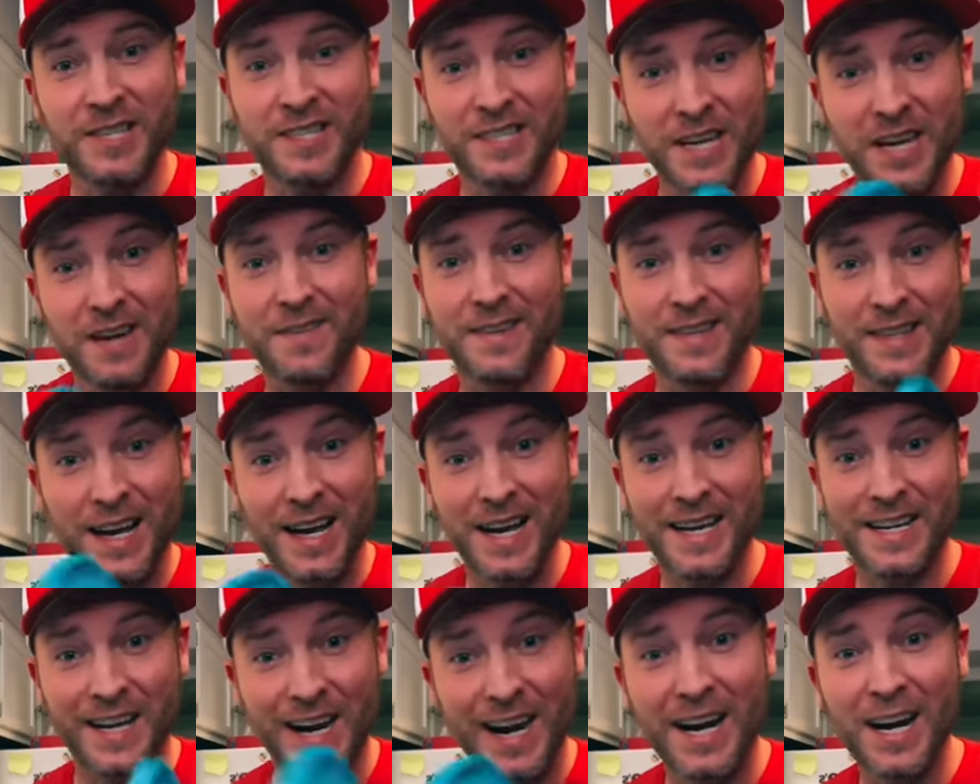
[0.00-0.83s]
give it
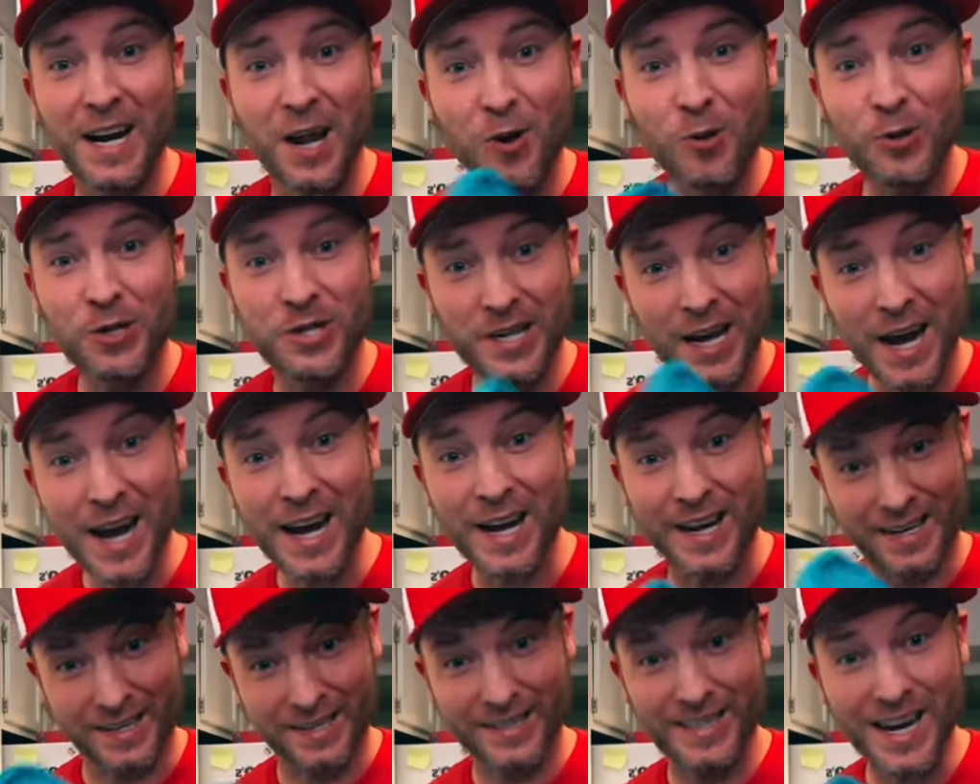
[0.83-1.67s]
that Dan-O
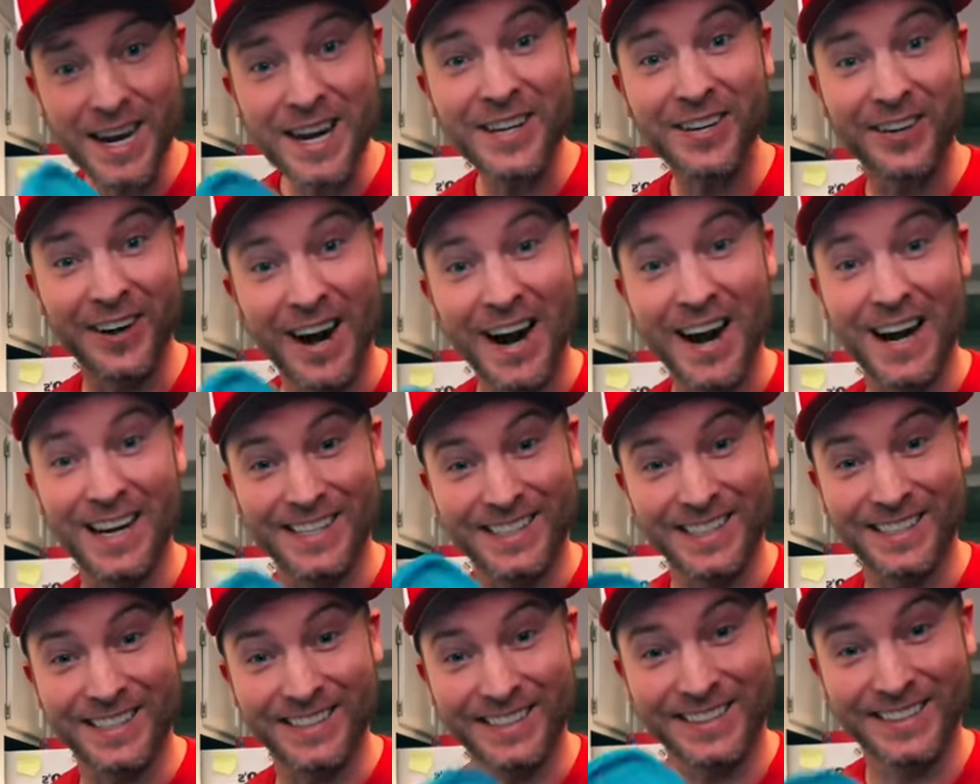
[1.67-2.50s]
shape.
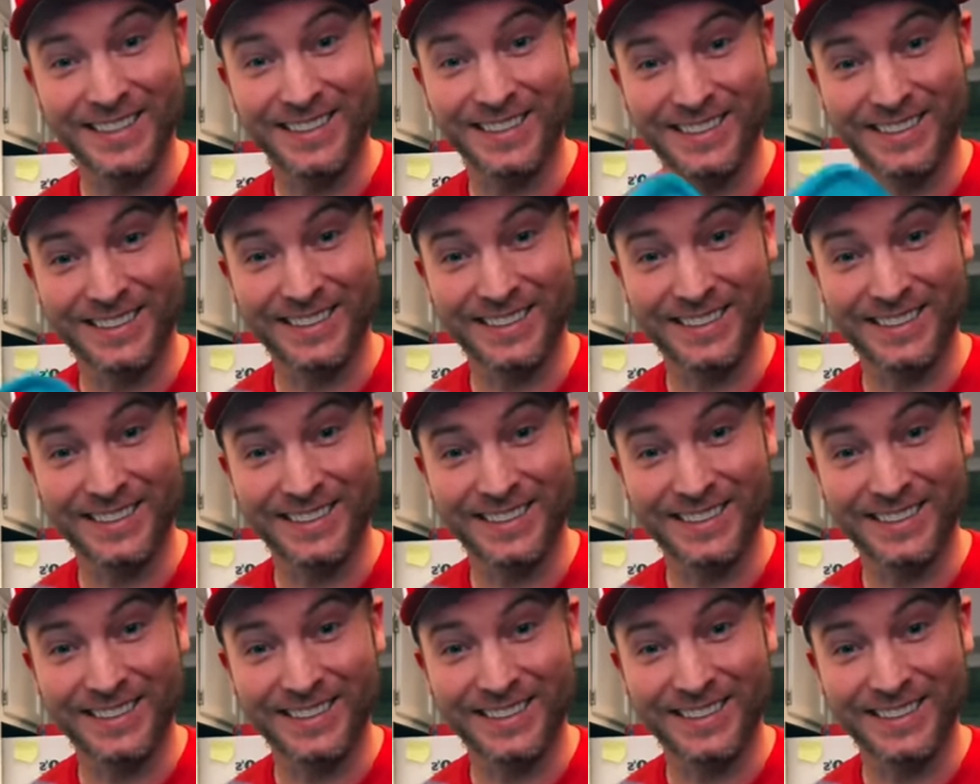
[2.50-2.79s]
Tenderize it.